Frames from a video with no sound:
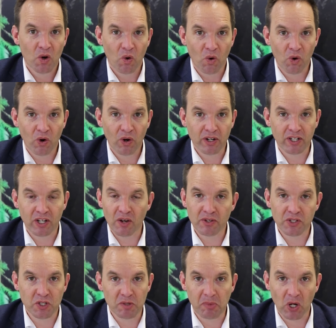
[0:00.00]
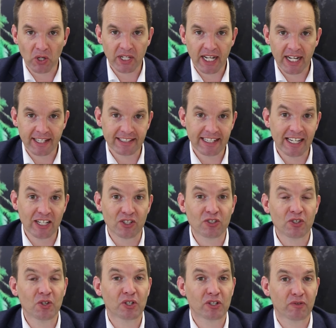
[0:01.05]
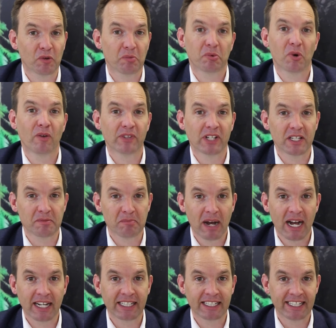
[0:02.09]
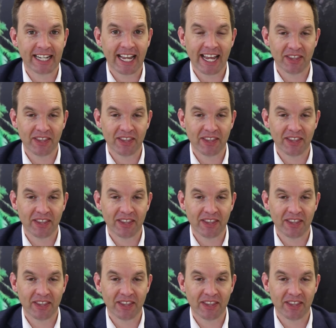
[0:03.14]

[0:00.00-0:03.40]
or go into your podcast and search for Provenance Marketing,